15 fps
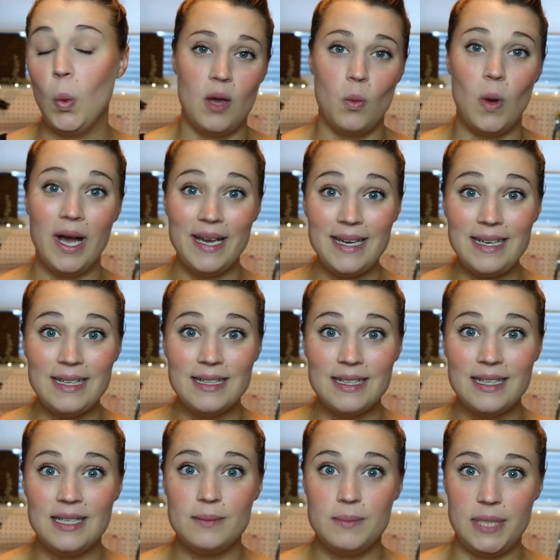Why?
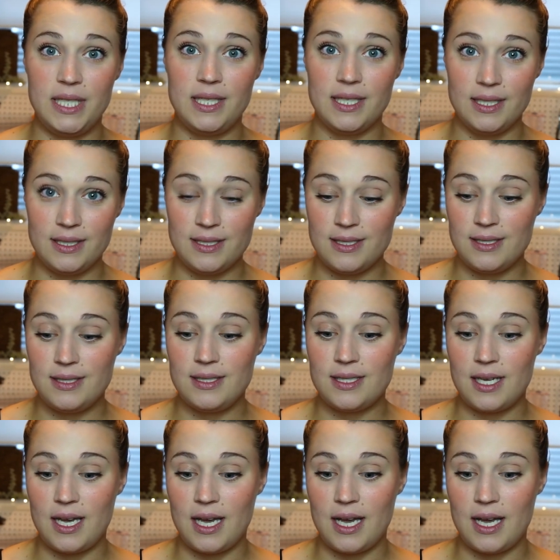Because
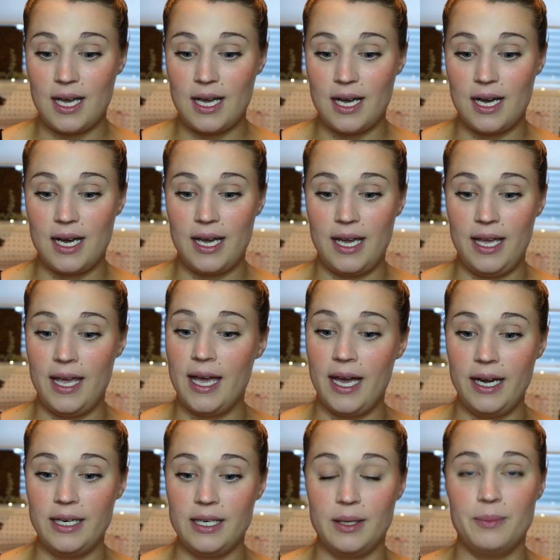I
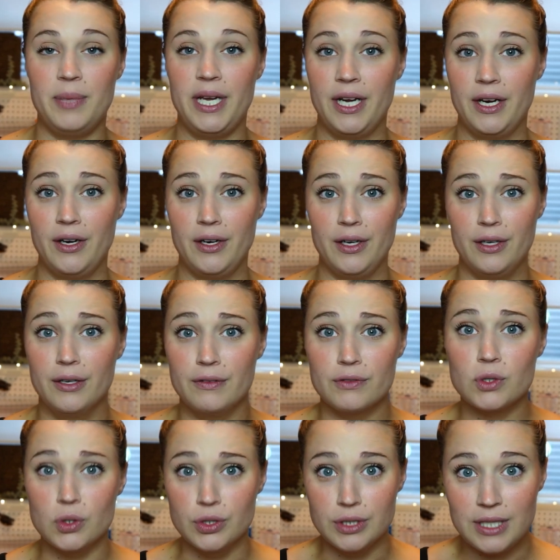had a pair of
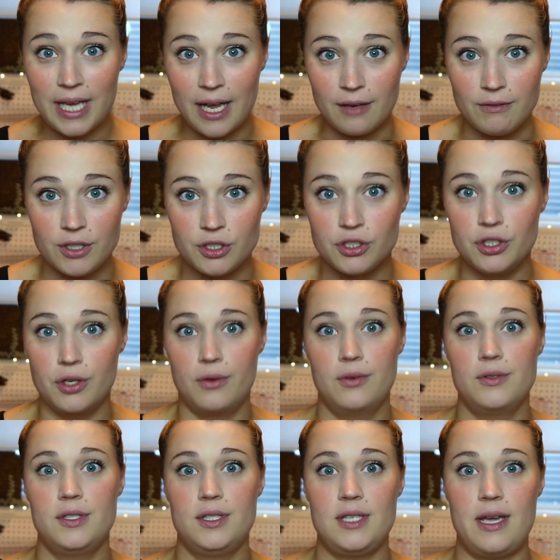old canvas
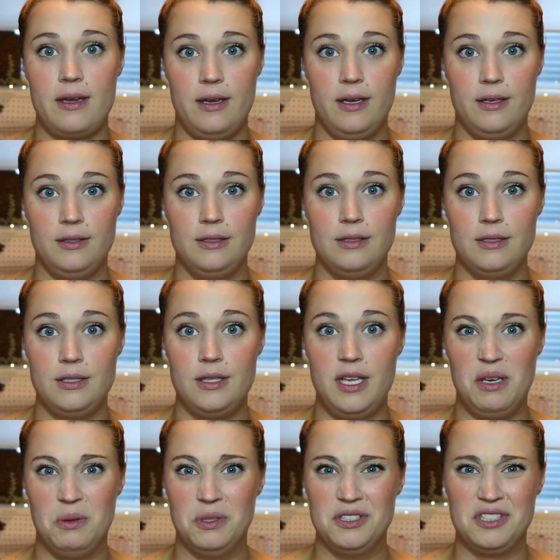shoes and
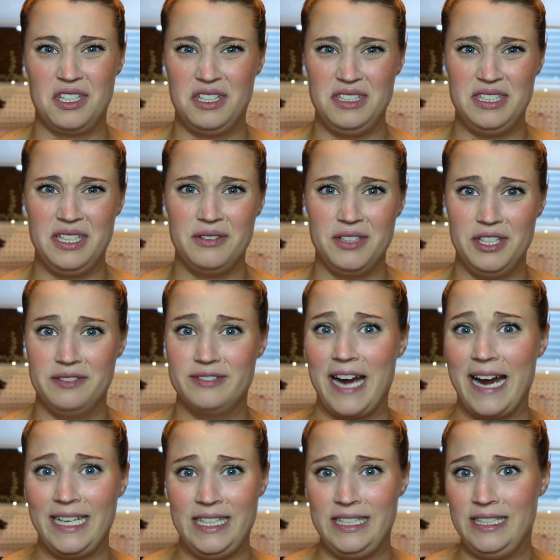they were starting to get really
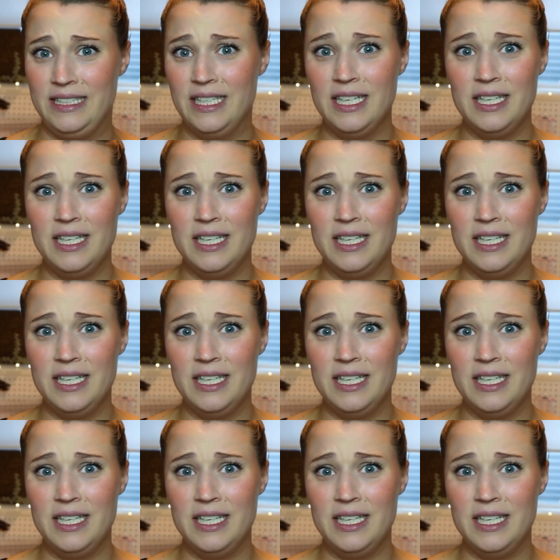ratty.